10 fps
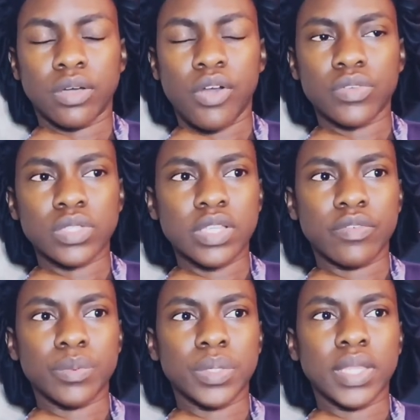Obviously,
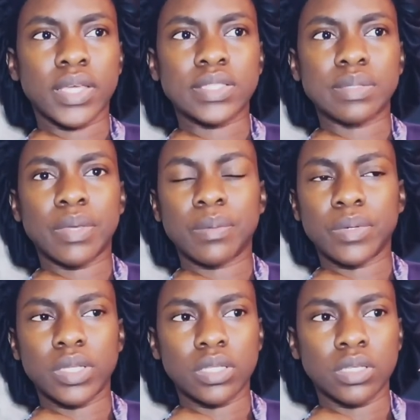everybody likes to make
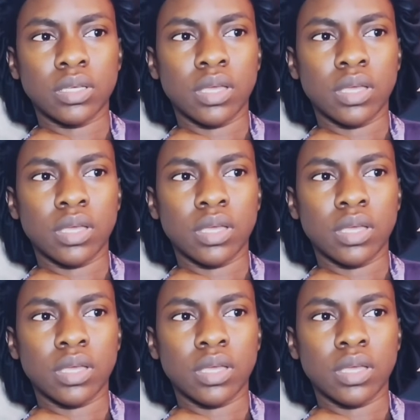money.